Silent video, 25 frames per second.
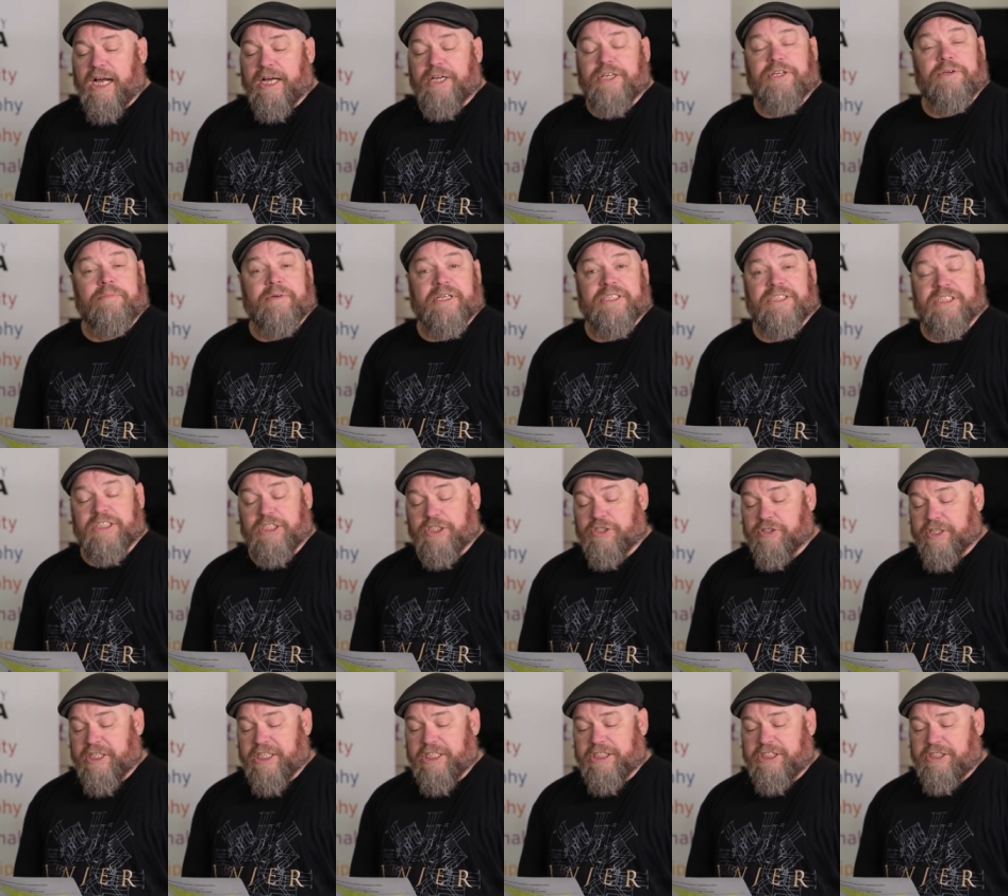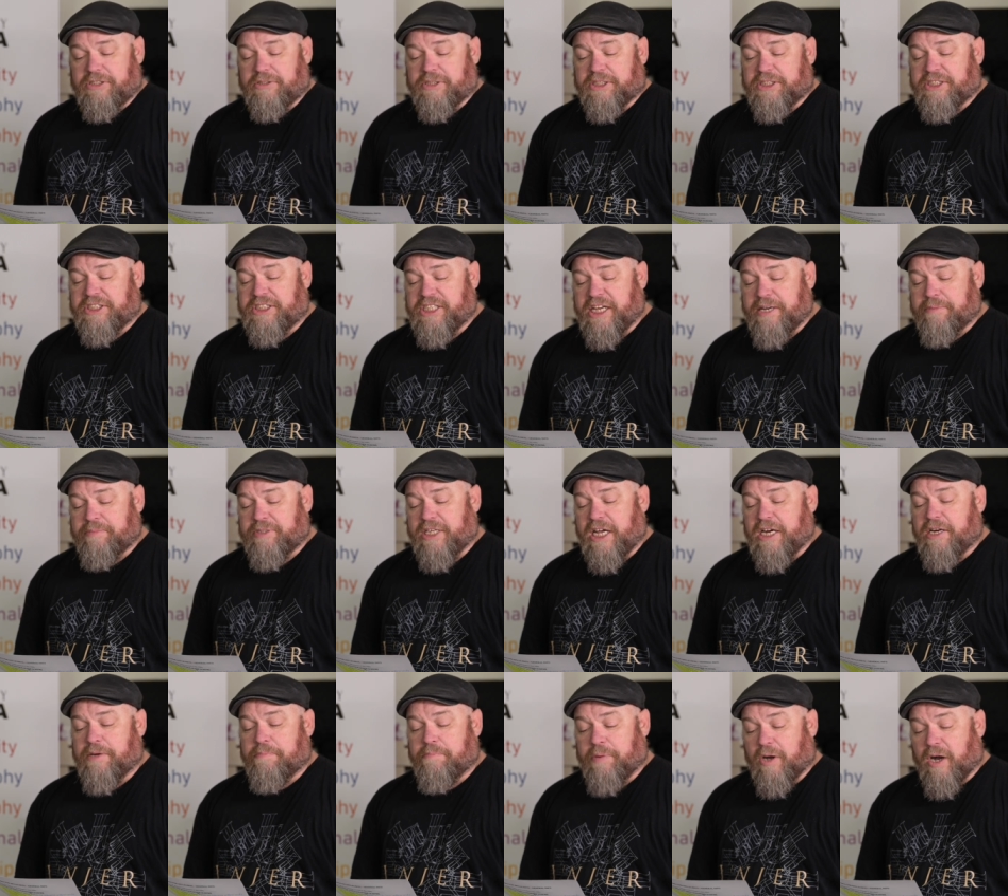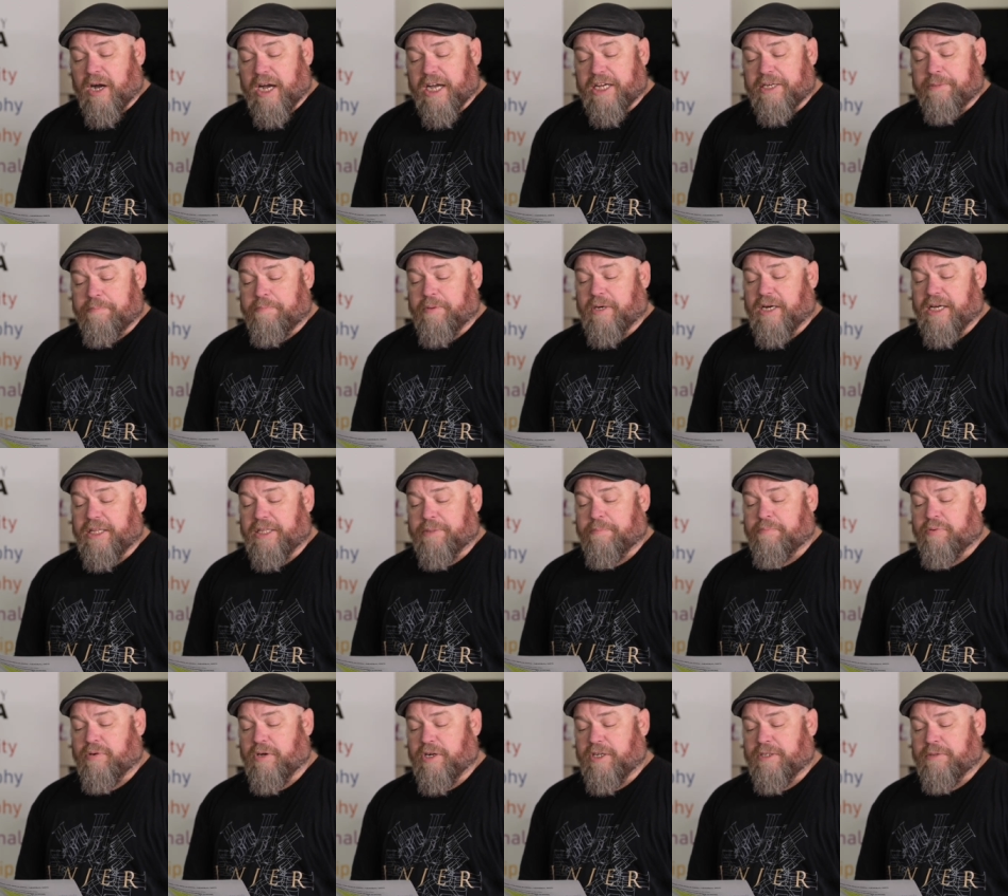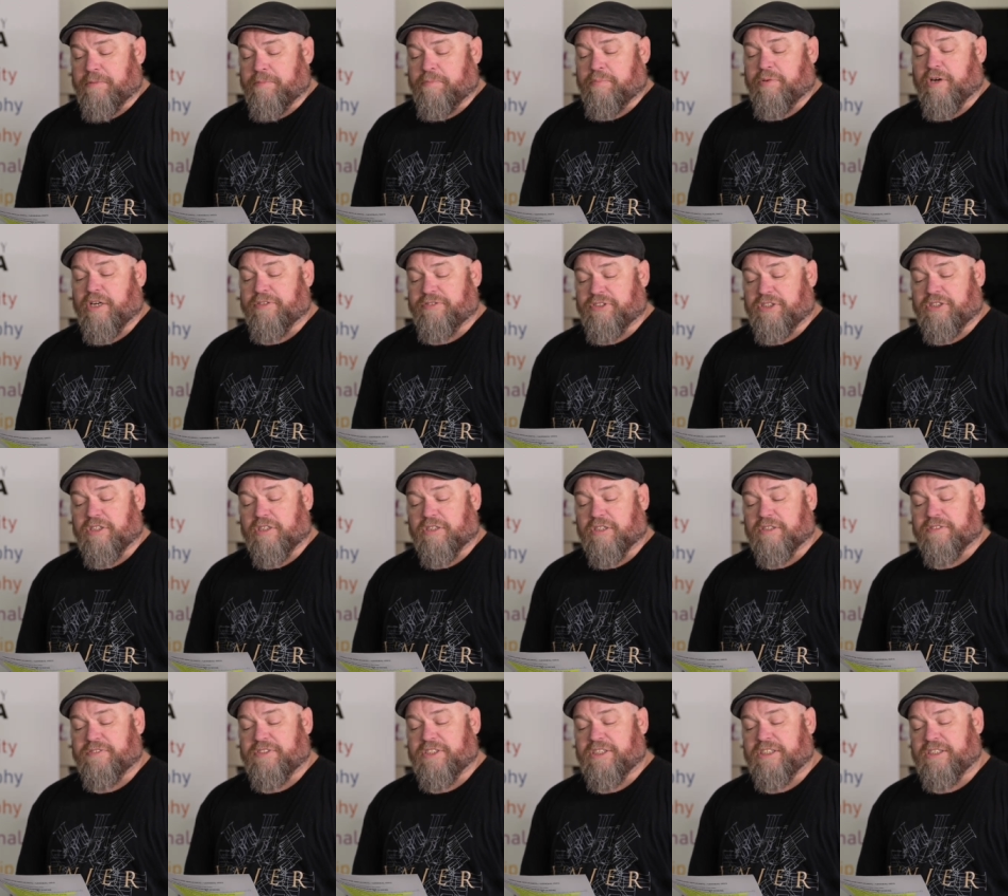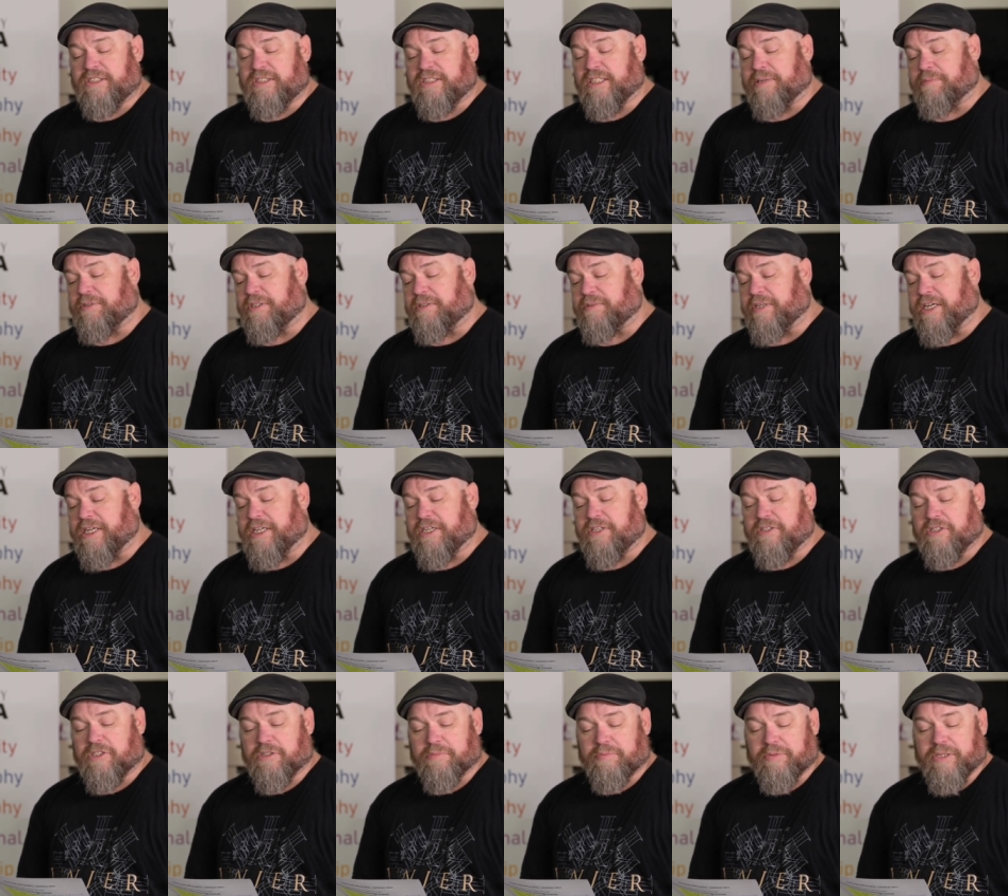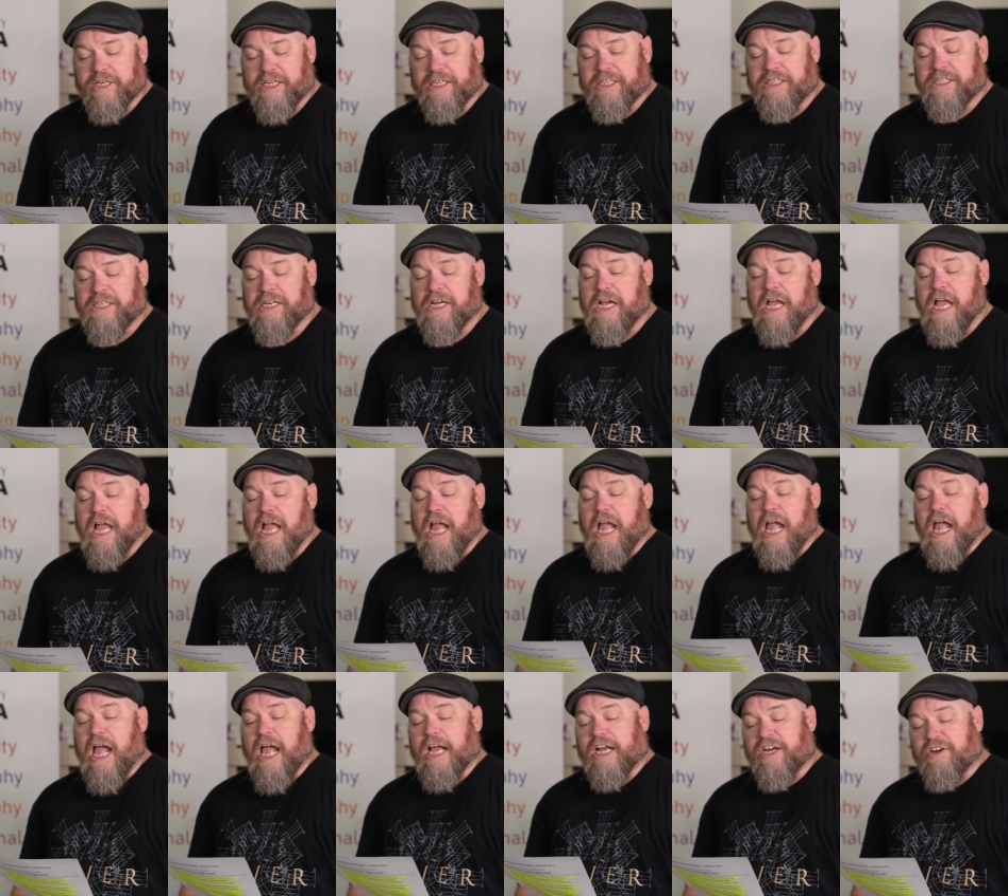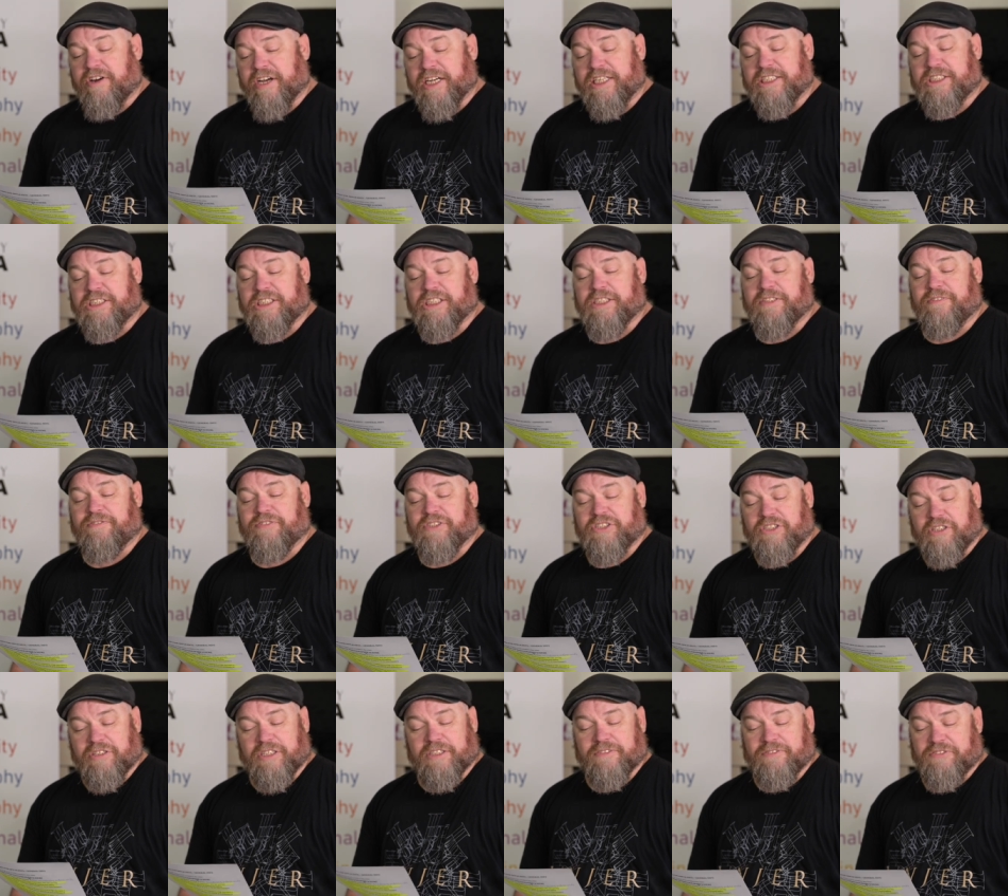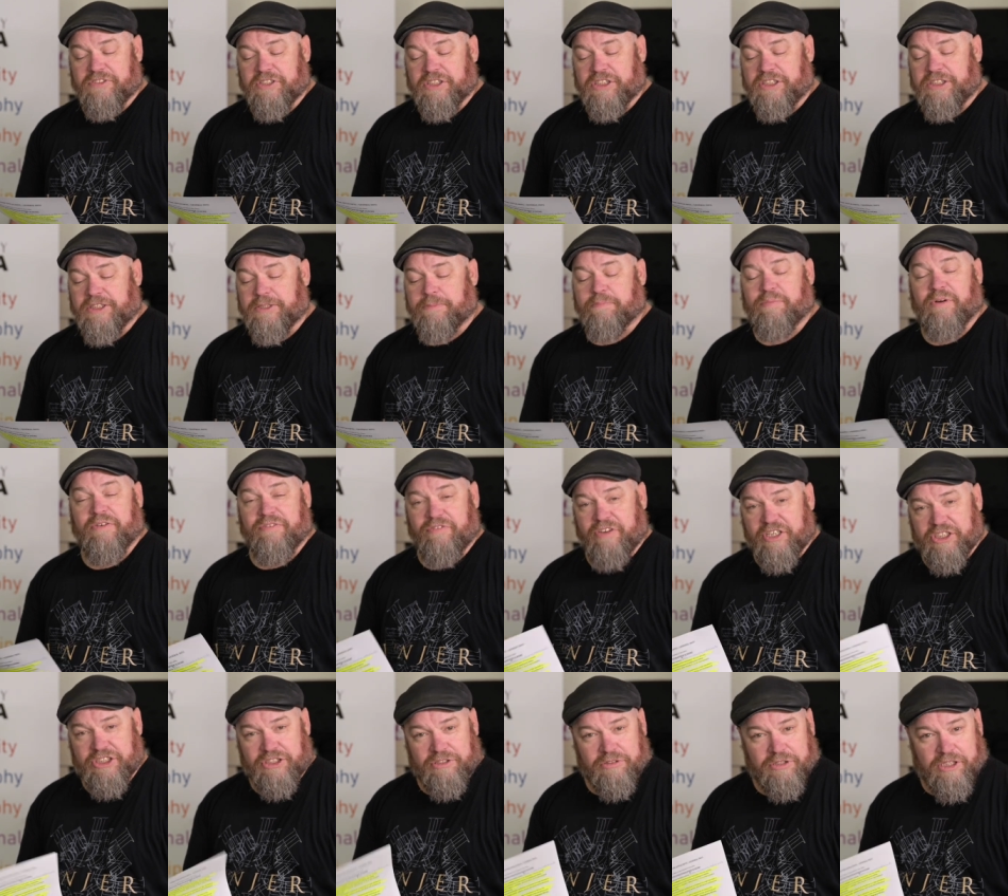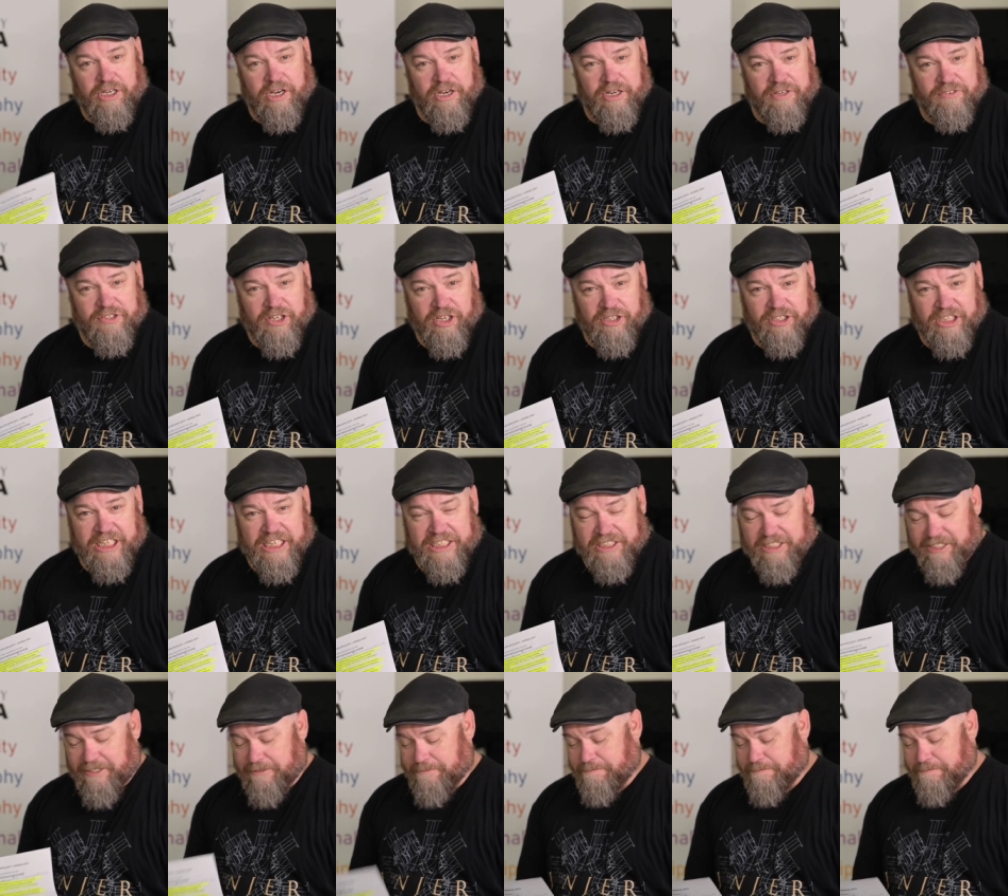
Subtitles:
You must agree to accept and abide by the Pro Photography WA Incorporated Accredited Photographer's Professional Code of Conduct.